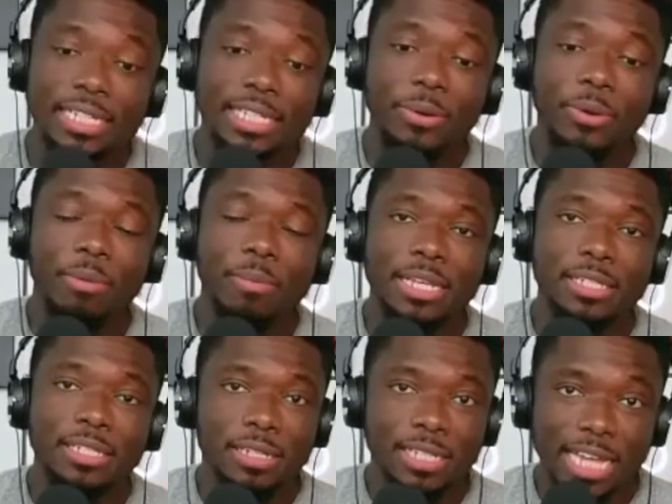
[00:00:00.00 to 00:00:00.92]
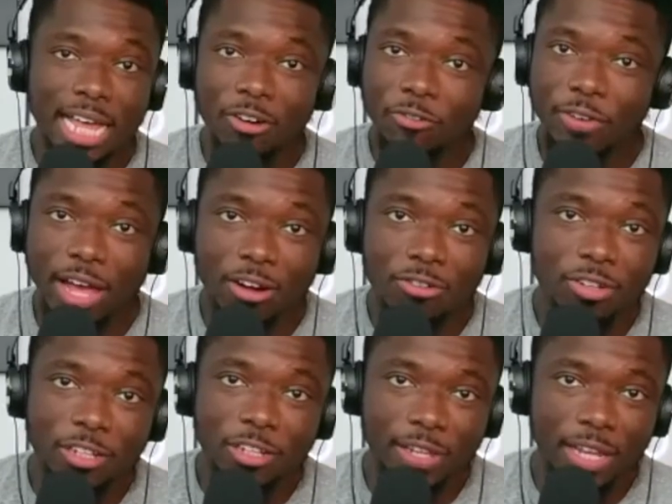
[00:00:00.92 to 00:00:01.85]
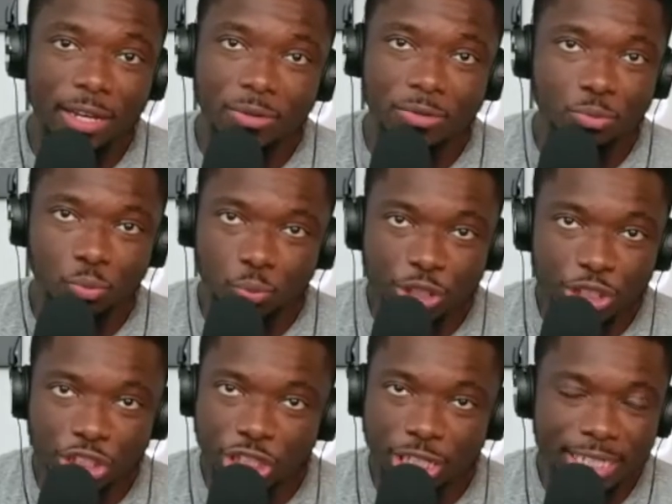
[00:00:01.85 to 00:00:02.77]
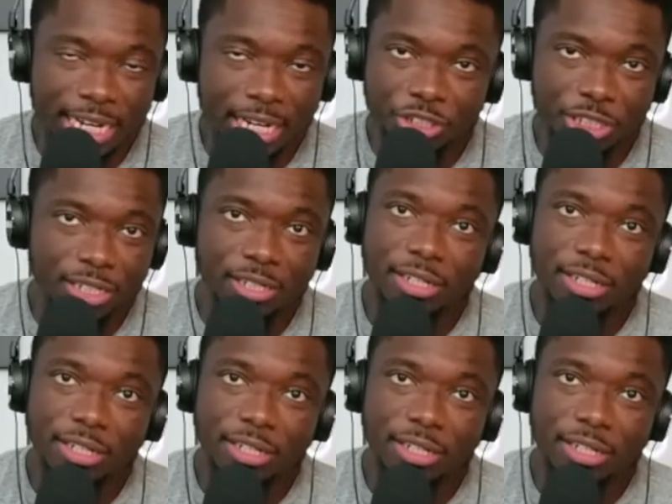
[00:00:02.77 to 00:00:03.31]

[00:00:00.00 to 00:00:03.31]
wear a mask is because I don't. I don't really feel like we should shut down shit.